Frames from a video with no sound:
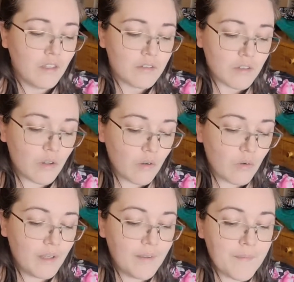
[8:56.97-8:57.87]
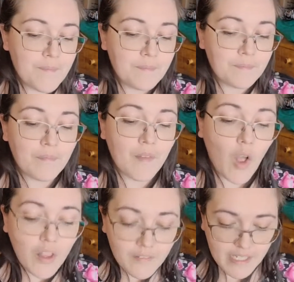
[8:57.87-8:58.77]
So
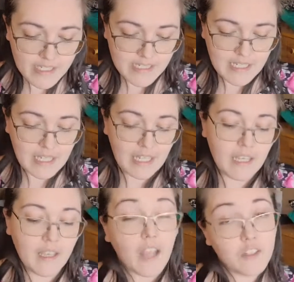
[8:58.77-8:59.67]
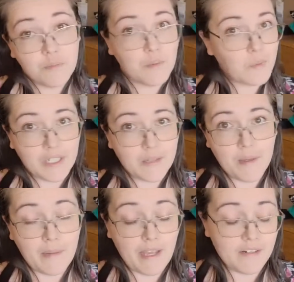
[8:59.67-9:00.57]
all of that to say, I do put work into
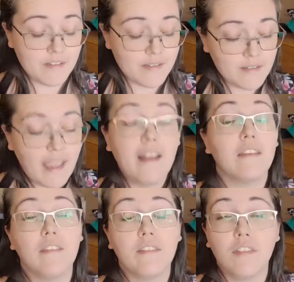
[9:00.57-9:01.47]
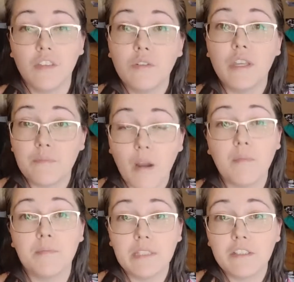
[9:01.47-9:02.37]
my patterns, and I think that you can
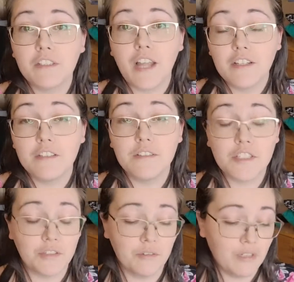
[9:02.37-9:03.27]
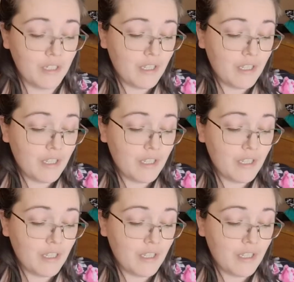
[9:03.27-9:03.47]
probably learn how to do it too.